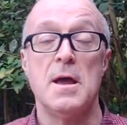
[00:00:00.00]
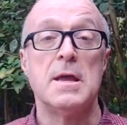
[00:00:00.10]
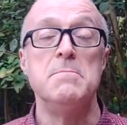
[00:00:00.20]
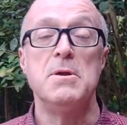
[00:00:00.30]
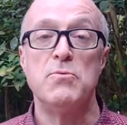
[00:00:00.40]

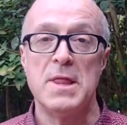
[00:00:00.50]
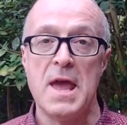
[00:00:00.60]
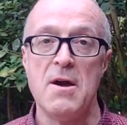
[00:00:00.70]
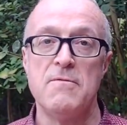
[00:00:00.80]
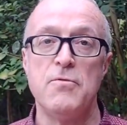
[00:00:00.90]
can be really
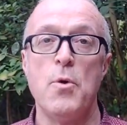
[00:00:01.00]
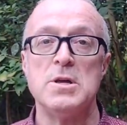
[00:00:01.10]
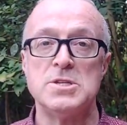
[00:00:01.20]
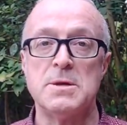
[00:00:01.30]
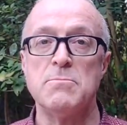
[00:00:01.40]
helpful.
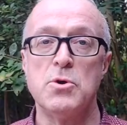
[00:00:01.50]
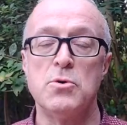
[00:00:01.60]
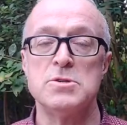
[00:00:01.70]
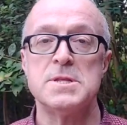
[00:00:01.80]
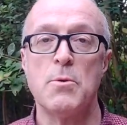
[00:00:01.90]
At some
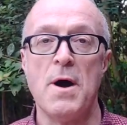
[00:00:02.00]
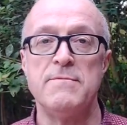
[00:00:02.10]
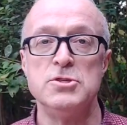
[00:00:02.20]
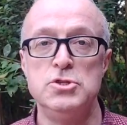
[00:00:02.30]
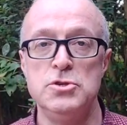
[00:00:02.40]
courts, they will
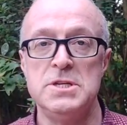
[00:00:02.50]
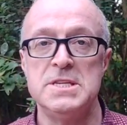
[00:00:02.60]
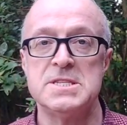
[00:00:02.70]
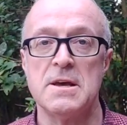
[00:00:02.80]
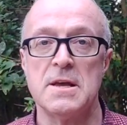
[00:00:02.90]
have a duty
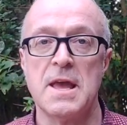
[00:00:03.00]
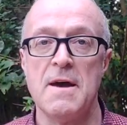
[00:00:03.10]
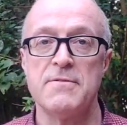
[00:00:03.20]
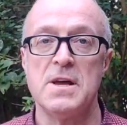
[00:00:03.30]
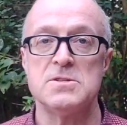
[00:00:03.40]

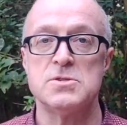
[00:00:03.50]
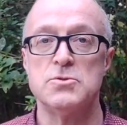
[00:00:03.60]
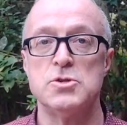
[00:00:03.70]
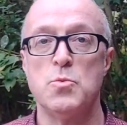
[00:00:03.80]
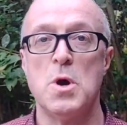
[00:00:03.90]
Kafkas
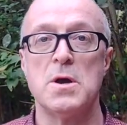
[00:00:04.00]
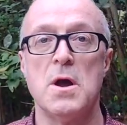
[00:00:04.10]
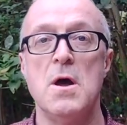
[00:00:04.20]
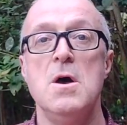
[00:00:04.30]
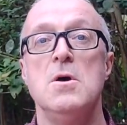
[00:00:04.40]
social
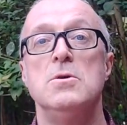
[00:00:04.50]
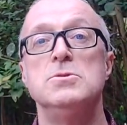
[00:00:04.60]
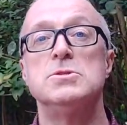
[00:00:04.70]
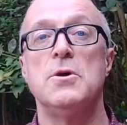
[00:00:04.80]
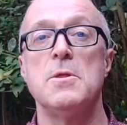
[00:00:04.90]
worker
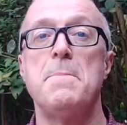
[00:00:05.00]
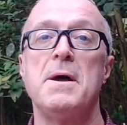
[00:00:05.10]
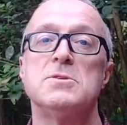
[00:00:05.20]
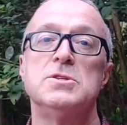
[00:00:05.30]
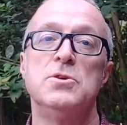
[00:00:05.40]
who's not the
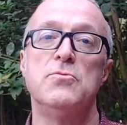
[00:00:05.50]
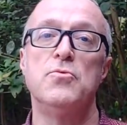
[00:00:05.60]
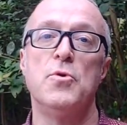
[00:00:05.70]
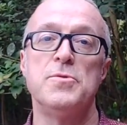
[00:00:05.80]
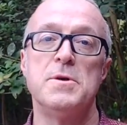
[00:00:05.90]
person who
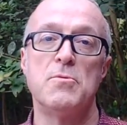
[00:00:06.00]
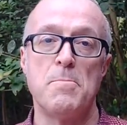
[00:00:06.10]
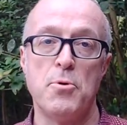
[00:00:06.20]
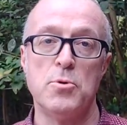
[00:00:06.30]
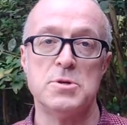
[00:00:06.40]
wrote the
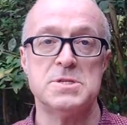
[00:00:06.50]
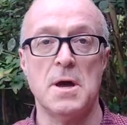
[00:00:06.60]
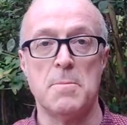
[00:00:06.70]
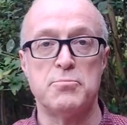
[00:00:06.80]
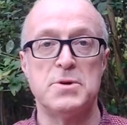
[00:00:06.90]
reports
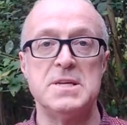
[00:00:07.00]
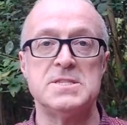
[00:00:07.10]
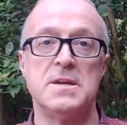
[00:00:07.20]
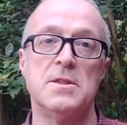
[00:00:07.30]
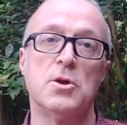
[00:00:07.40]
that are
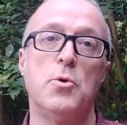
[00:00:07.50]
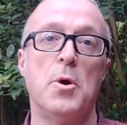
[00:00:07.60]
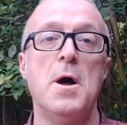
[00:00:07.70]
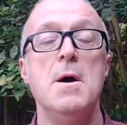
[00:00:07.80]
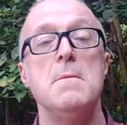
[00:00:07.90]
present in the
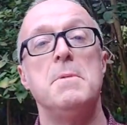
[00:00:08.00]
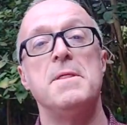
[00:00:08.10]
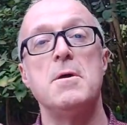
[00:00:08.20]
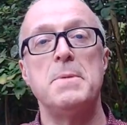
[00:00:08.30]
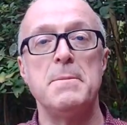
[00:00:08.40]
court, but
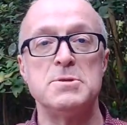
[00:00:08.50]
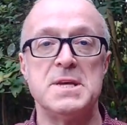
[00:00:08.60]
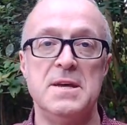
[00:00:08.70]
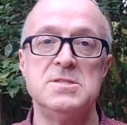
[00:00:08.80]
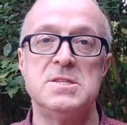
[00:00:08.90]
they'll be able
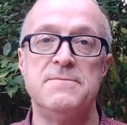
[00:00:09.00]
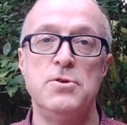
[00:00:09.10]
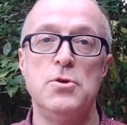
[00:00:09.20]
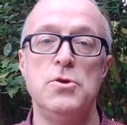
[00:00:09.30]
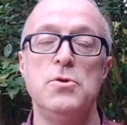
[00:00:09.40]
to
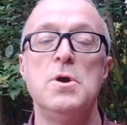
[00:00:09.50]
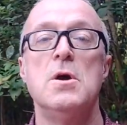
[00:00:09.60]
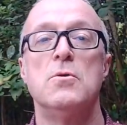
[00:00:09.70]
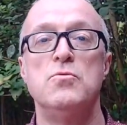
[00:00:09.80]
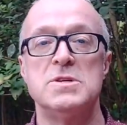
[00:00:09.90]
interview you,
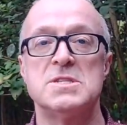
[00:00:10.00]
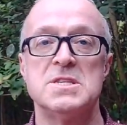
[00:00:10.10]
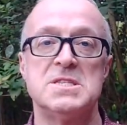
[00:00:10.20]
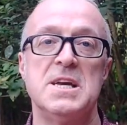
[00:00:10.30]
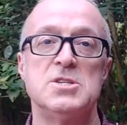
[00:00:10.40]
risk
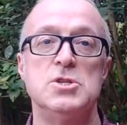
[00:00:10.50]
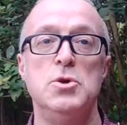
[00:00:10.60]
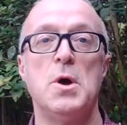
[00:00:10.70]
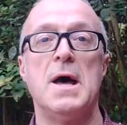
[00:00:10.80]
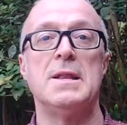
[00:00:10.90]
assess
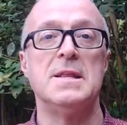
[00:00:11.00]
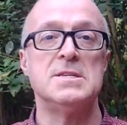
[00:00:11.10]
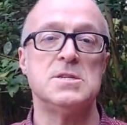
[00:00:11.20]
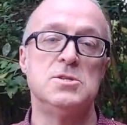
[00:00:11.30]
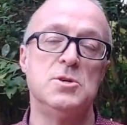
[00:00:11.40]
you, and
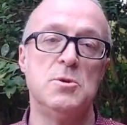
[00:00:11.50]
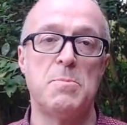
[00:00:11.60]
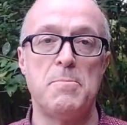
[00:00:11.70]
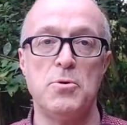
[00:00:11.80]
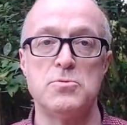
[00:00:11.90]
listen to your
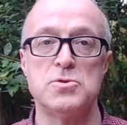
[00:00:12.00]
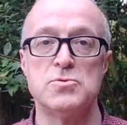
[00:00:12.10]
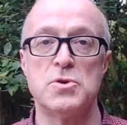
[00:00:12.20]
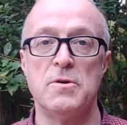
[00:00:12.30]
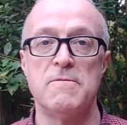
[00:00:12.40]

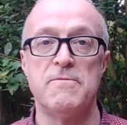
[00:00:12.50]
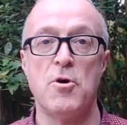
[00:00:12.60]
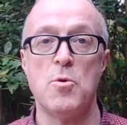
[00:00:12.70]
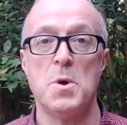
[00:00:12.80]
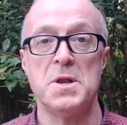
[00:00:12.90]
proposals going
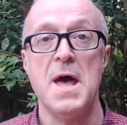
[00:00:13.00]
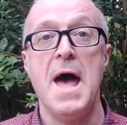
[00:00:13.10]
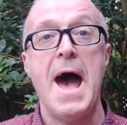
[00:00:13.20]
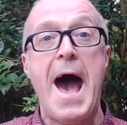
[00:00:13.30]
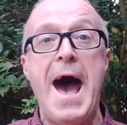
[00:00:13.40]
forward.
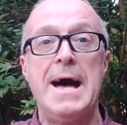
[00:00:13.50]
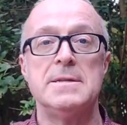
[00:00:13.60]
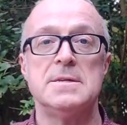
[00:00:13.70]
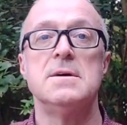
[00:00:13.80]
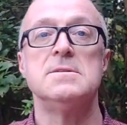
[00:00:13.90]

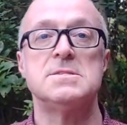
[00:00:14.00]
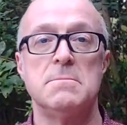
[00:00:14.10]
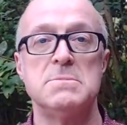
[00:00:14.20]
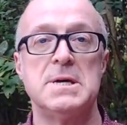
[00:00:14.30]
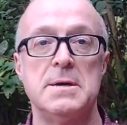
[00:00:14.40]
And
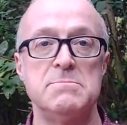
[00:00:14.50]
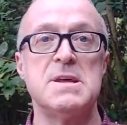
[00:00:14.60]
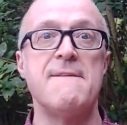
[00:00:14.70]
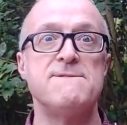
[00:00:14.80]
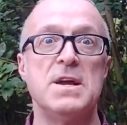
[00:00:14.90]

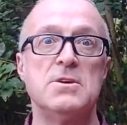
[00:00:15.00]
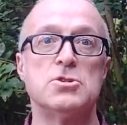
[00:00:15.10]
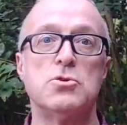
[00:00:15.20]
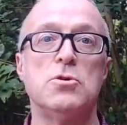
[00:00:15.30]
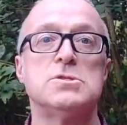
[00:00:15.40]
sometimes, fingers
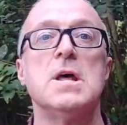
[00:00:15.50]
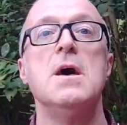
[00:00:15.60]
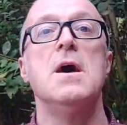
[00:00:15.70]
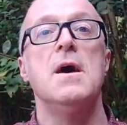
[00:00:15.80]
crossed,